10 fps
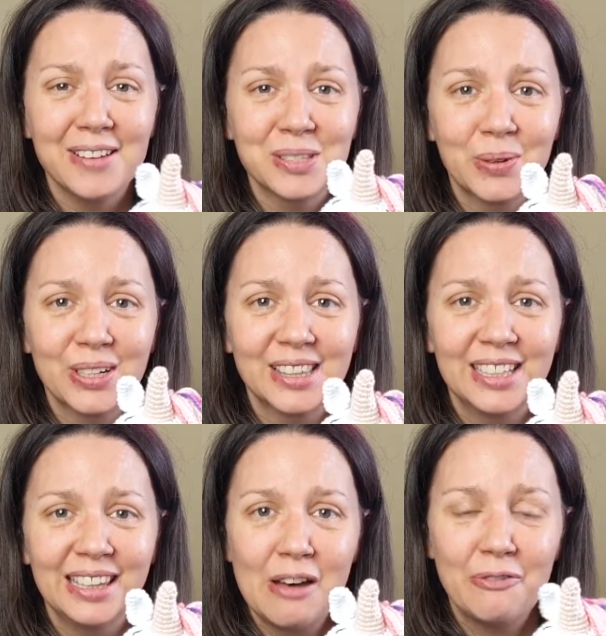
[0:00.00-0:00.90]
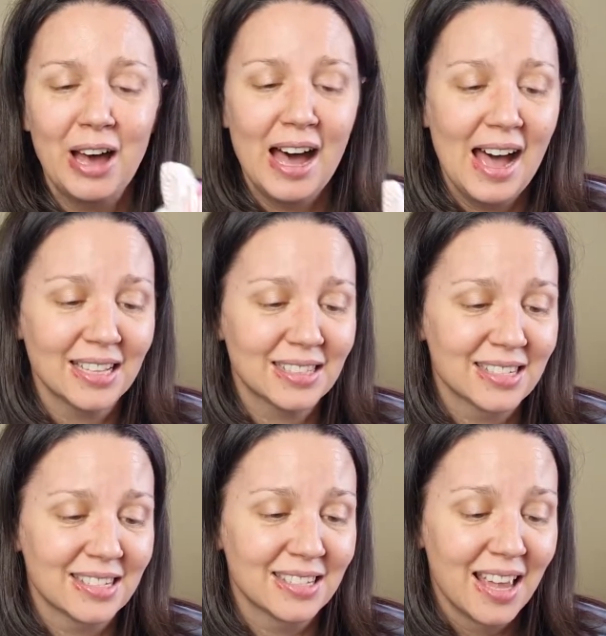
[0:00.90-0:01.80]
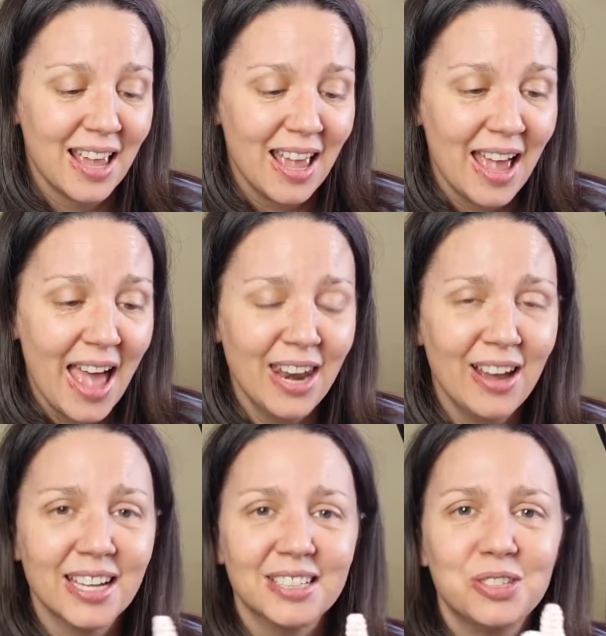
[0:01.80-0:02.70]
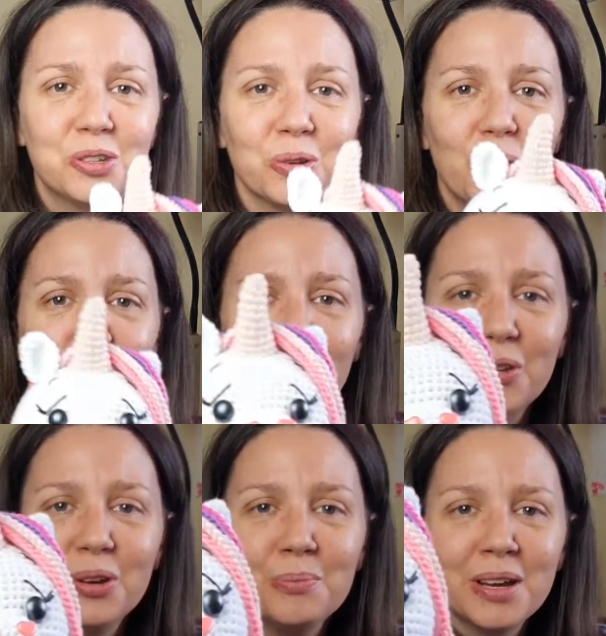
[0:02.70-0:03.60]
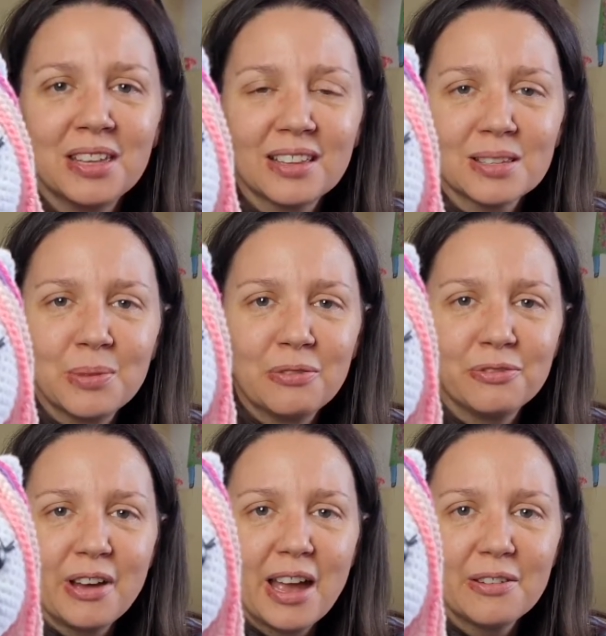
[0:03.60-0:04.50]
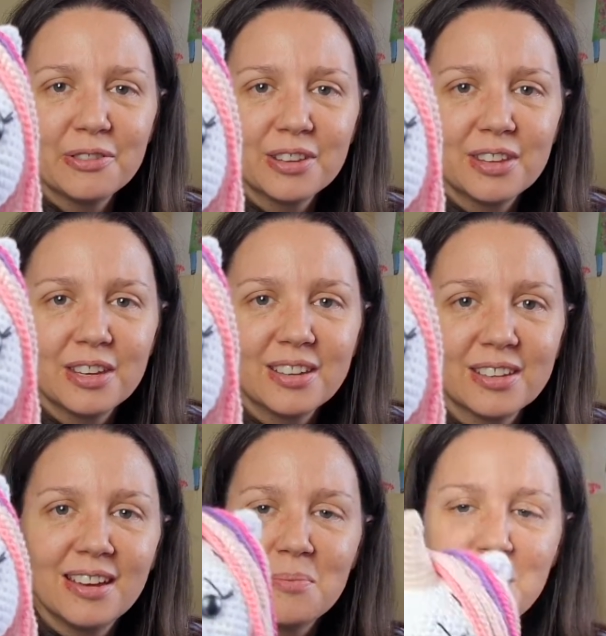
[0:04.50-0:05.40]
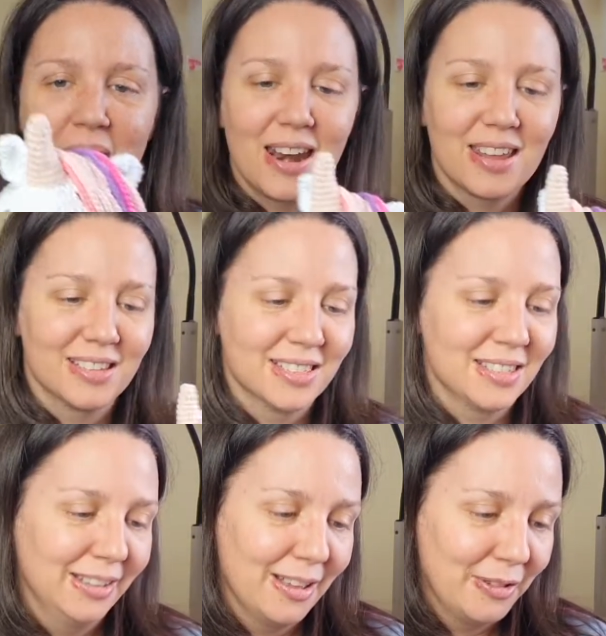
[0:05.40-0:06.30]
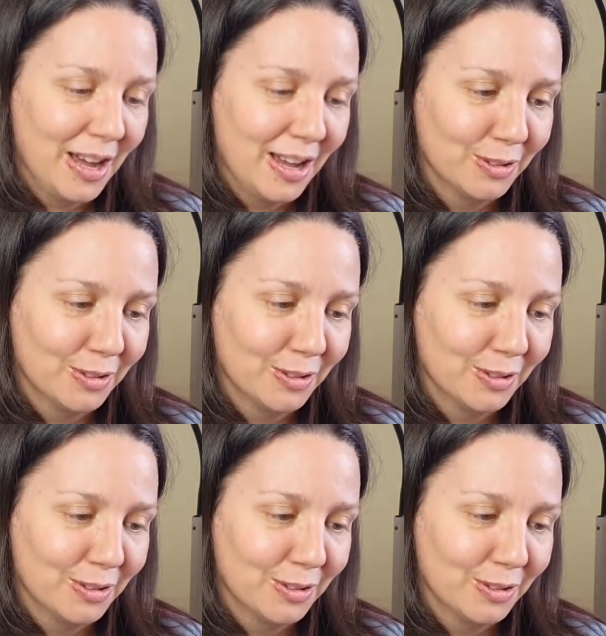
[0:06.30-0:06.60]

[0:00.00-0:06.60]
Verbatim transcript: spotted the love hearts, and I adore them. I think that's my favourite thing about it is the love heart